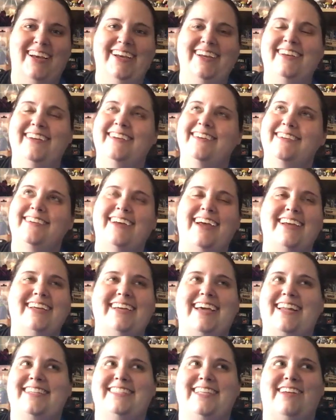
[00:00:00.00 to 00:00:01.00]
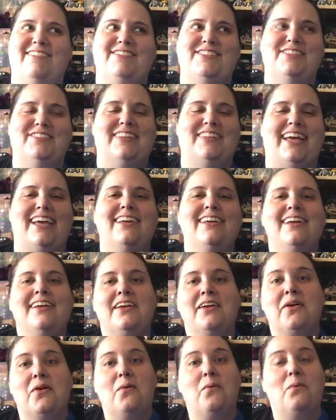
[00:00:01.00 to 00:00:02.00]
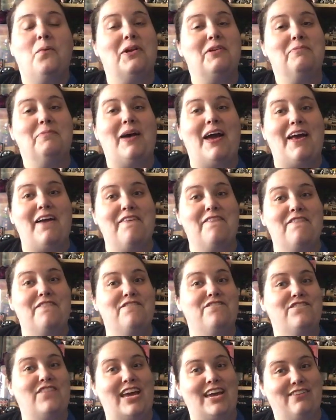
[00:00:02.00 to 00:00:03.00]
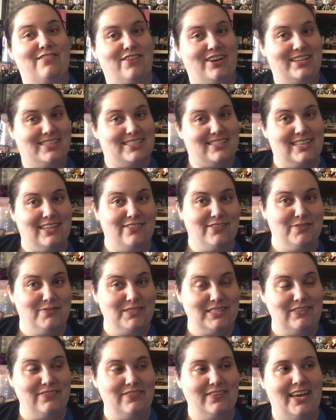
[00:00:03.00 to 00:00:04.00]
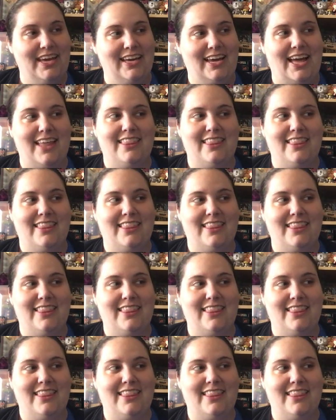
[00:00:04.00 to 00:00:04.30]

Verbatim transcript: I gotta stop doing that. One of my favorites from Stephen King,